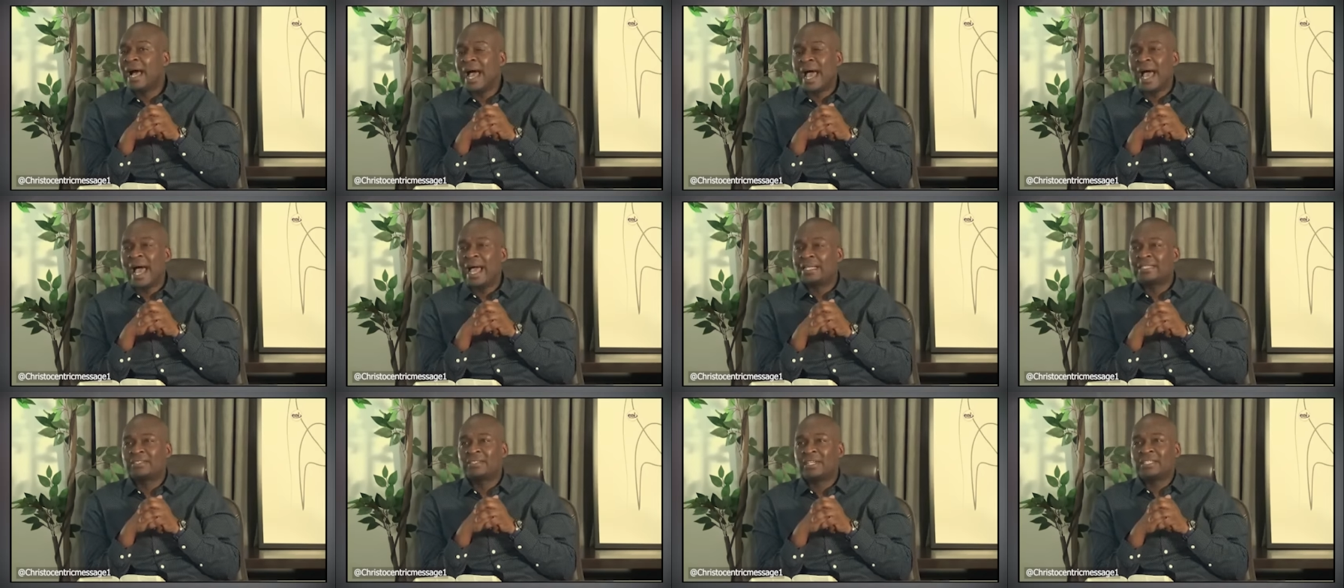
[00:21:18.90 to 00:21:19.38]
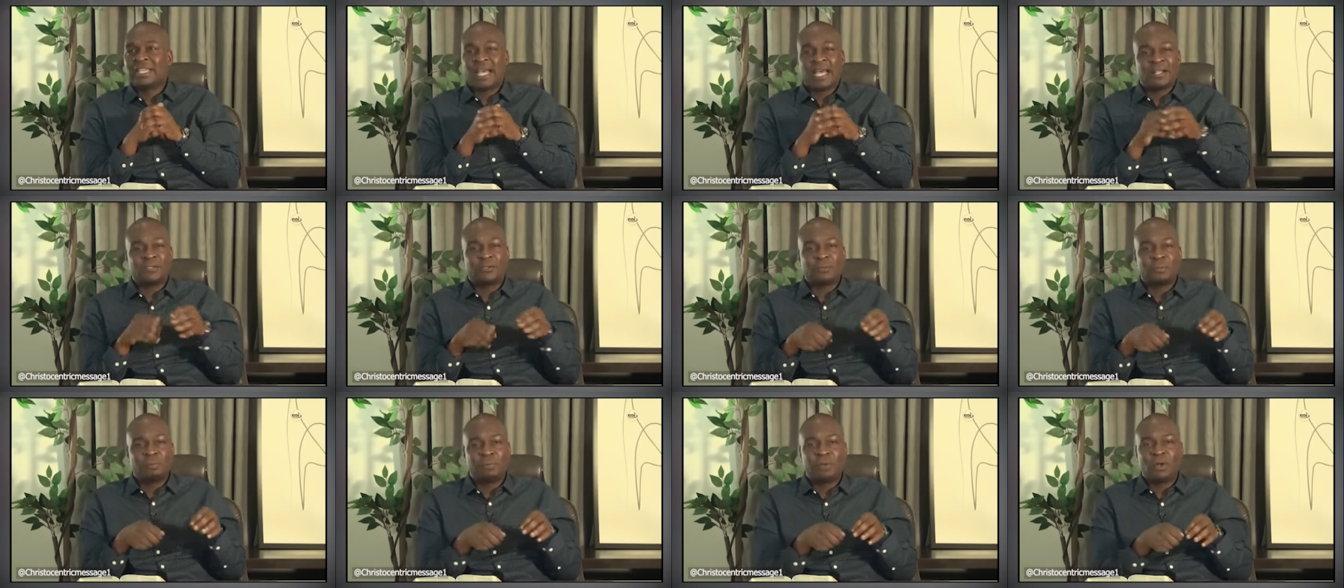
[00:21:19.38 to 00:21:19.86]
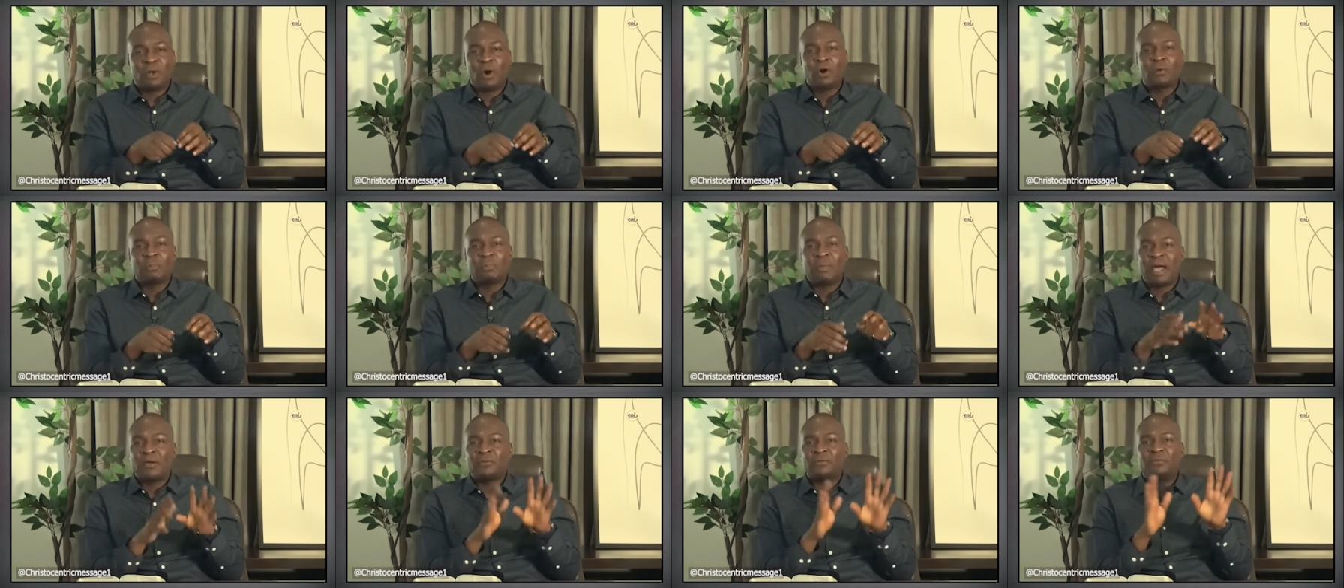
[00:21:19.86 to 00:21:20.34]
I, I just had to
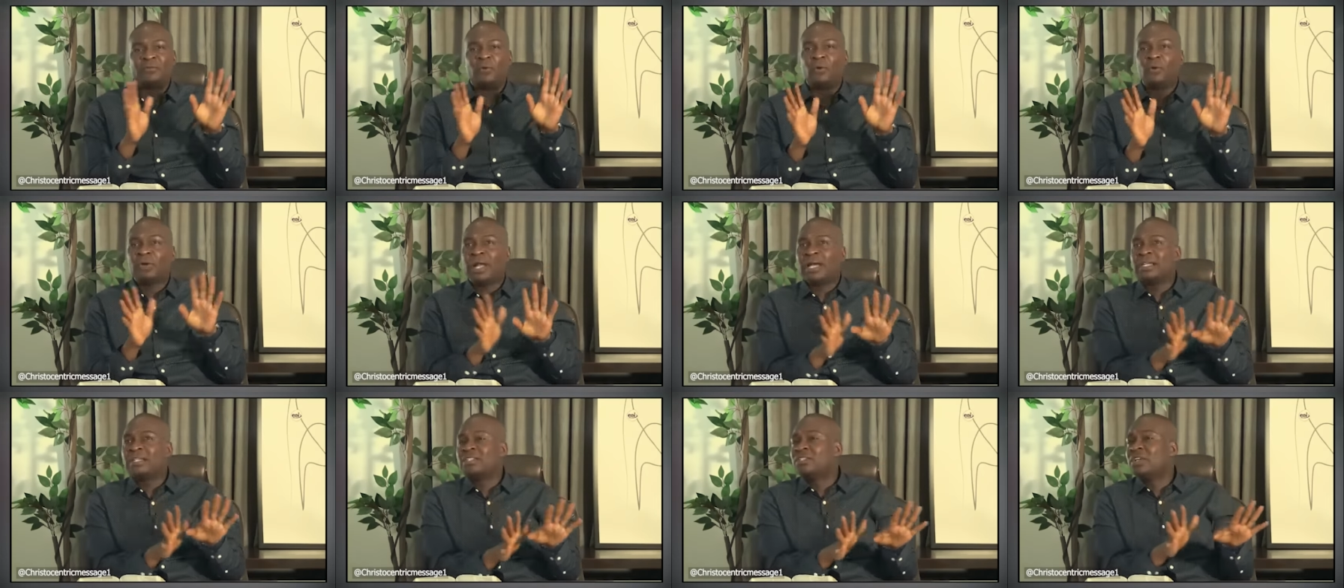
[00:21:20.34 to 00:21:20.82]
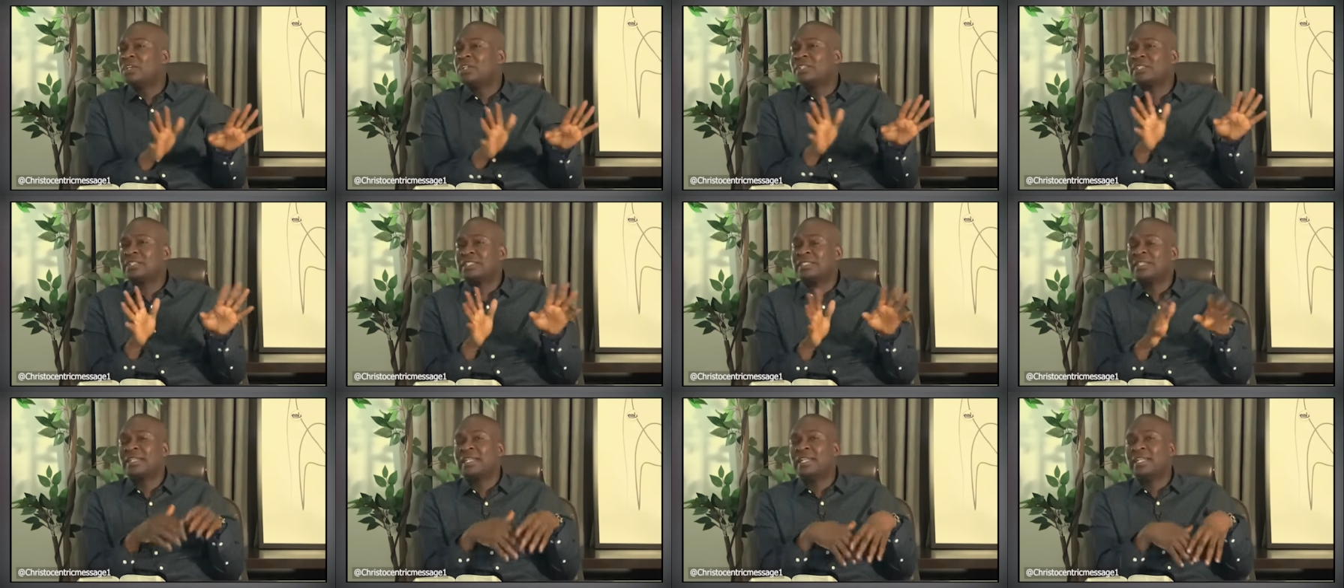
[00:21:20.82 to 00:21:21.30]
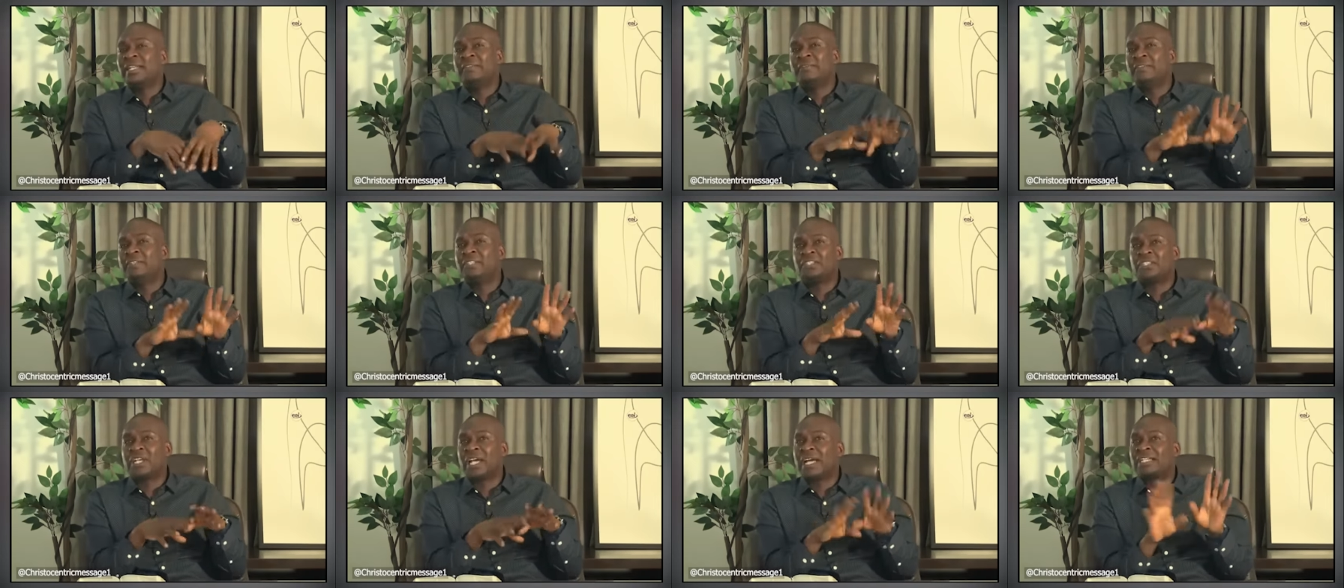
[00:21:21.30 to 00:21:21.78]
plug my phone and just
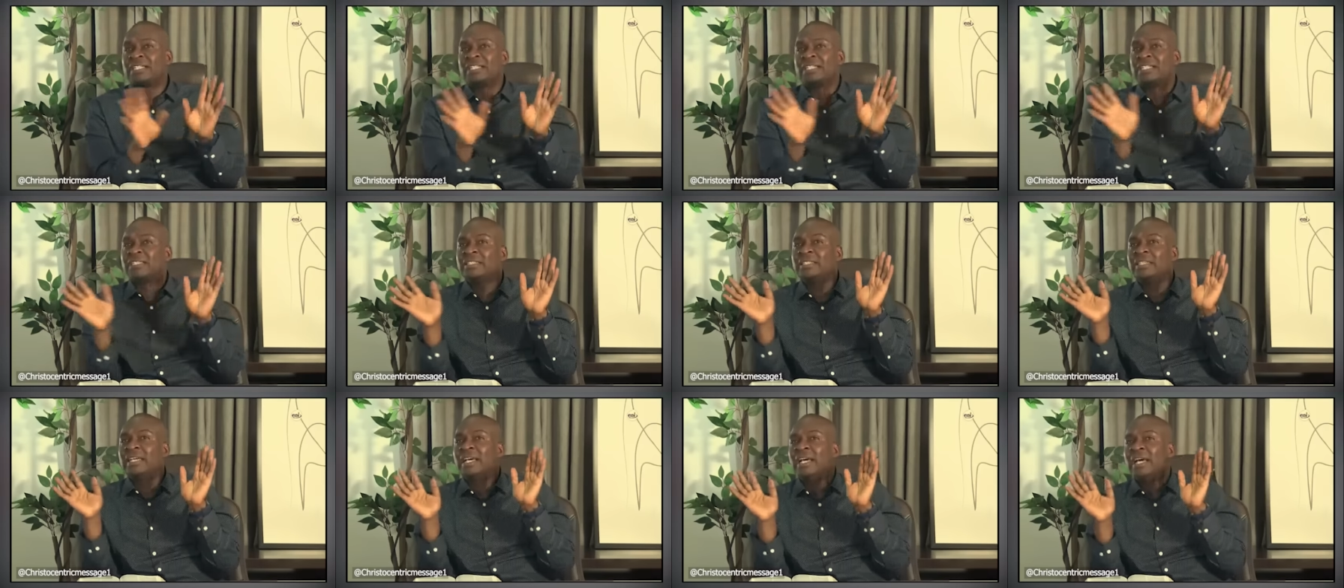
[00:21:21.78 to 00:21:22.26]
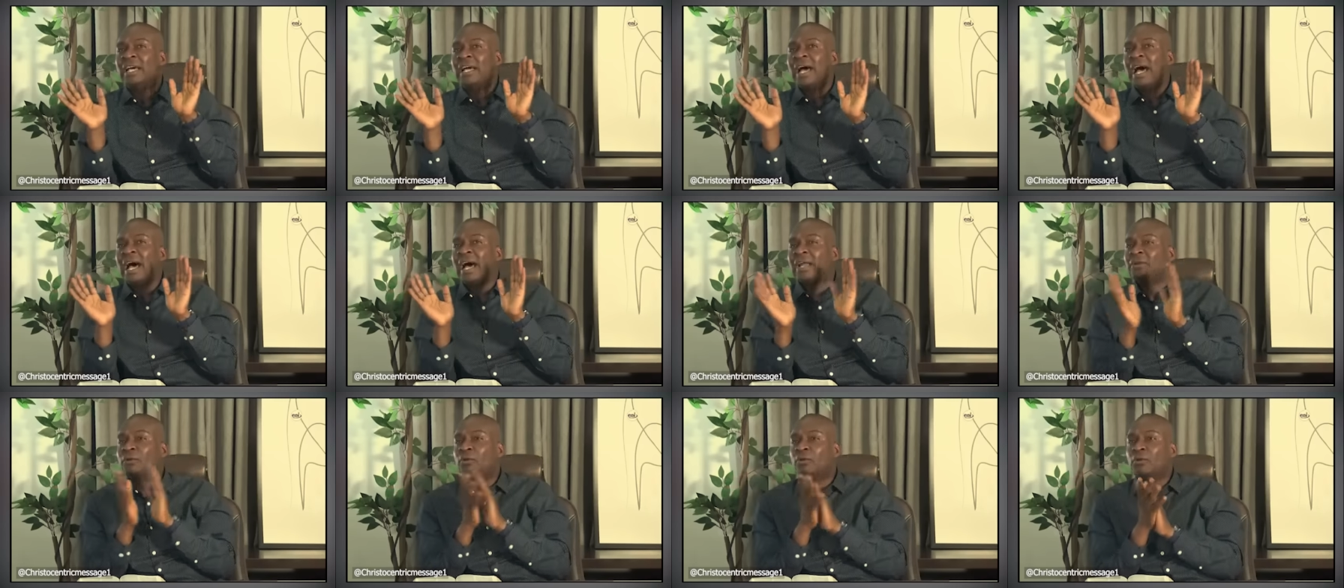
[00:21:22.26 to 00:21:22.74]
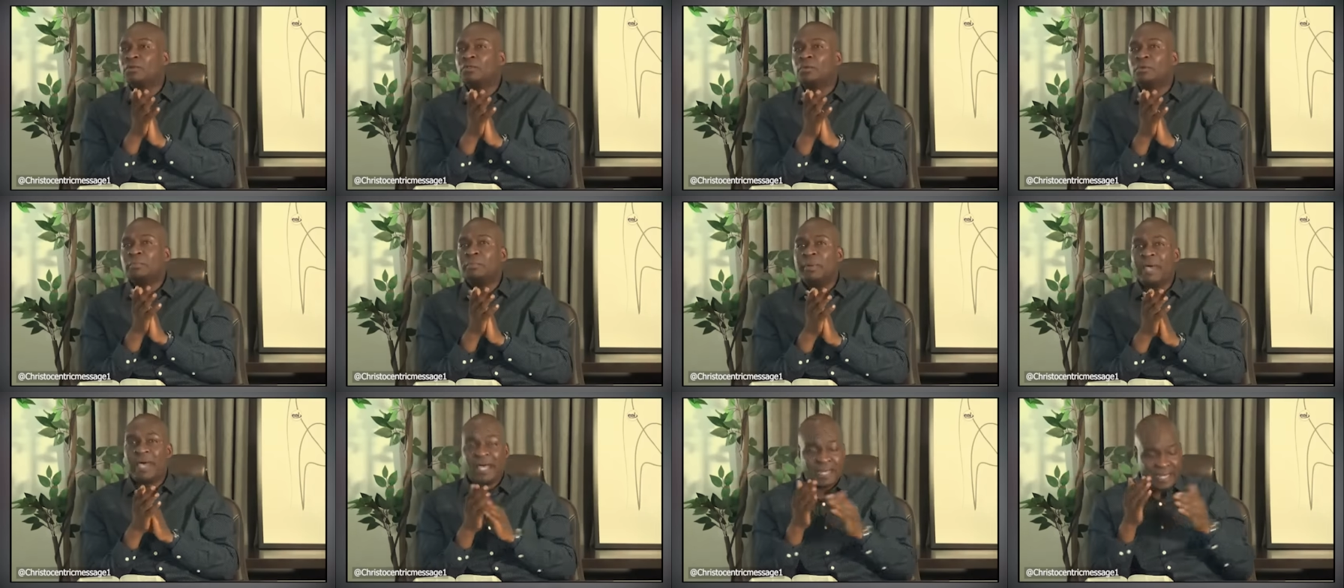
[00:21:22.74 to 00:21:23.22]
leave it charging and go
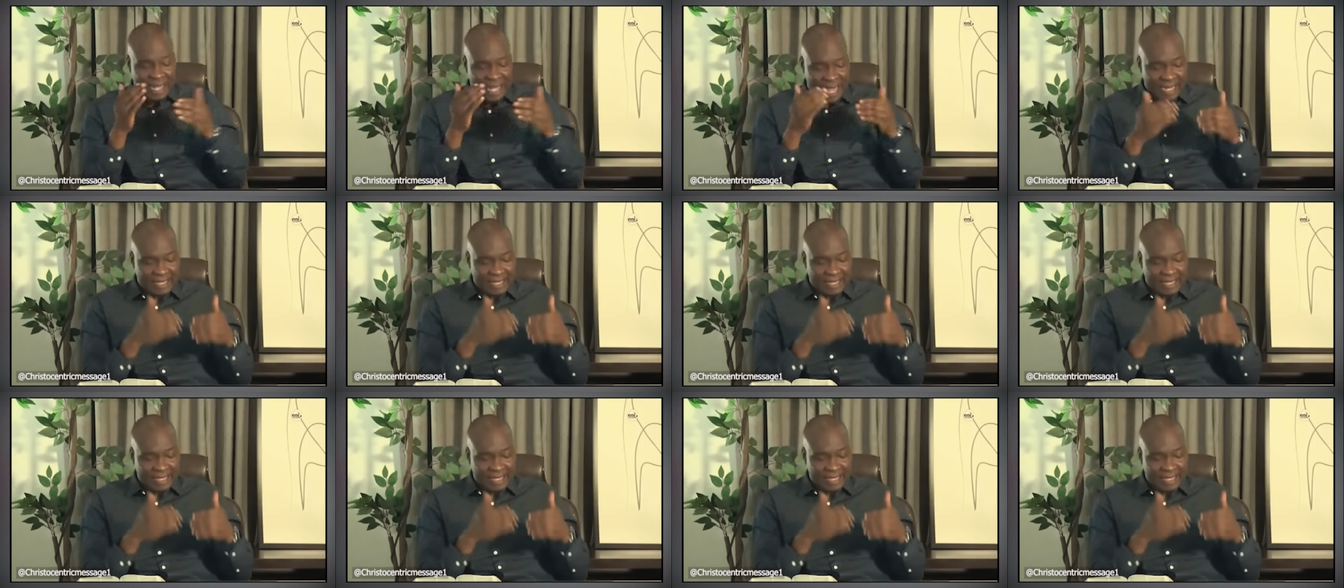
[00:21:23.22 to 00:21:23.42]
to bed.